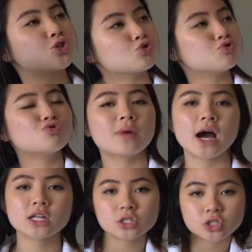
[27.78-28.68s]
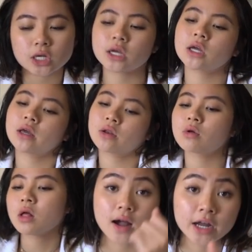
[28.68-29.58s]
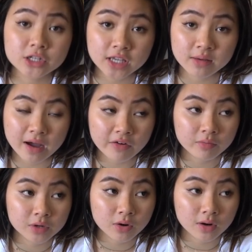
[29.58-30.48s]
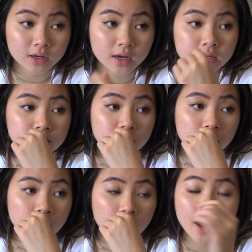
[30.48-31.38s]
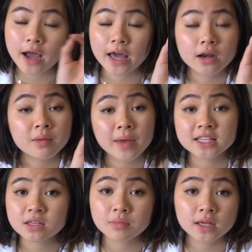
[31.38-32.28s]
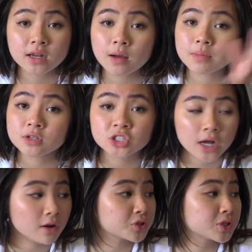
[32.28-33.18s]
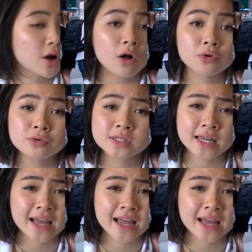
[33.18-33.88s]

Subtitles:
to my channel. I just came back from New York, guys. I had an amazing meetup. Shout out to y'all who said